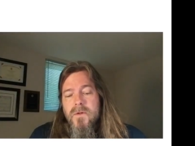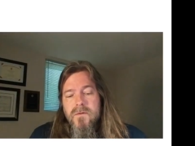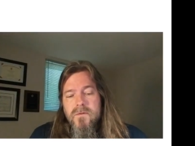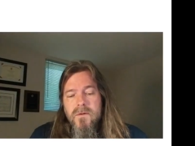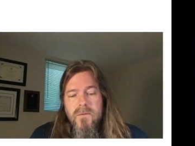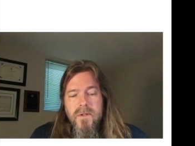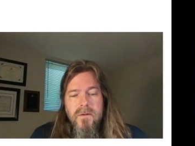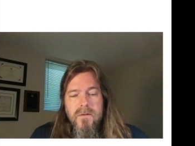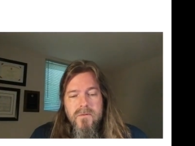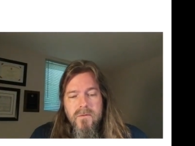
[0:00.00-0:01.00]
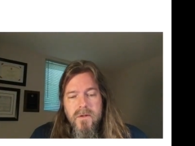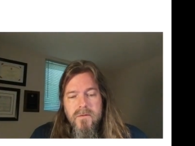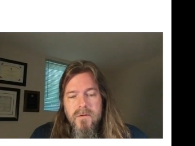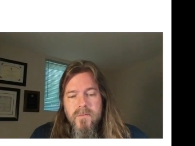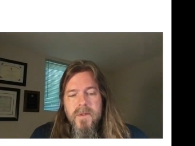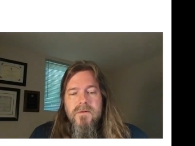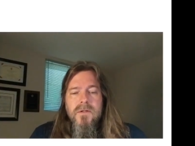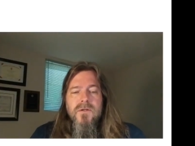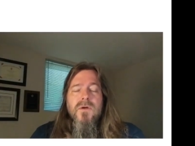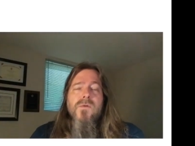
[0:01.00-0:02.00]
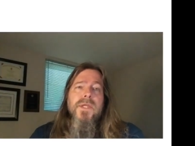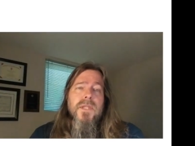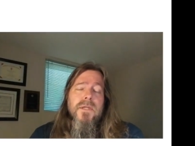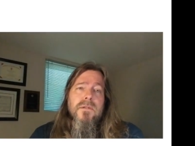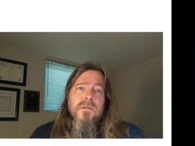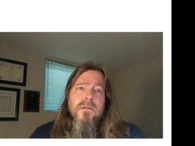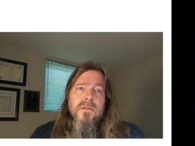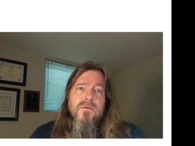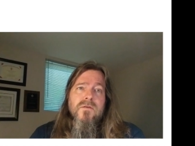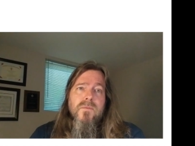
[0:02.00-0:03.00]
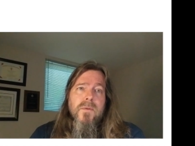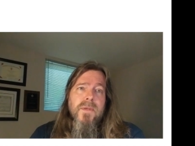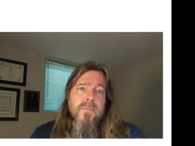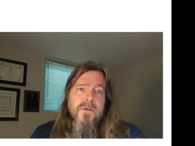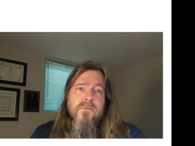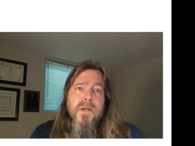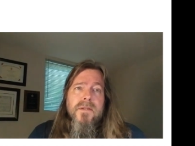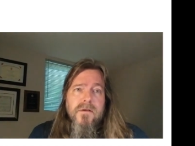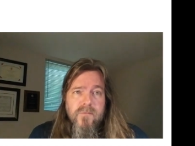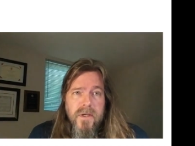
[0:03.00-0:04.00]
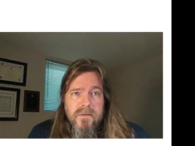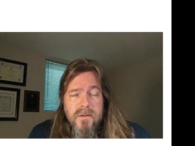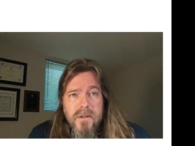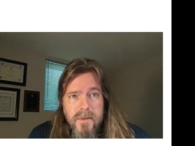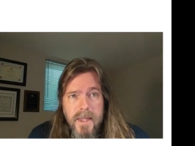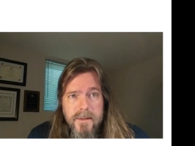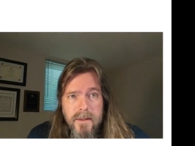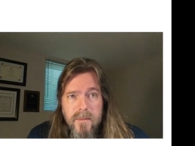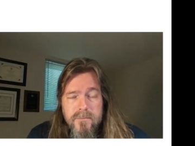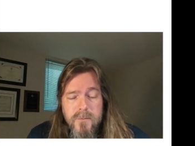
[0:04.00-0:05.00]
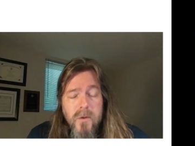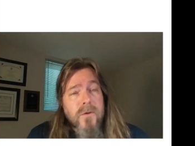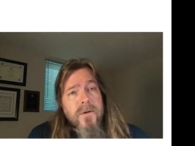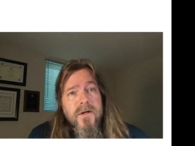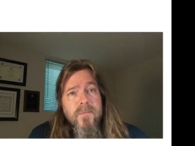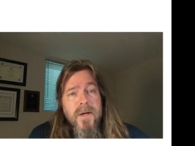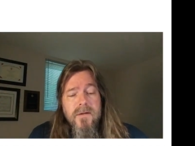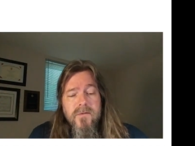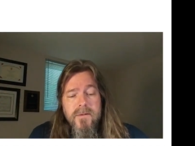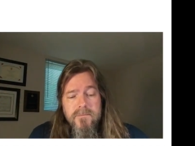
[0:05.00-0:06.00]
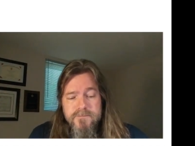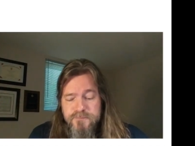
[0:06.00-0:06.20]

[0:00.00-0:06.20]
So it's basically showing that this is what people expected of BASIC at that time, or could expect of it.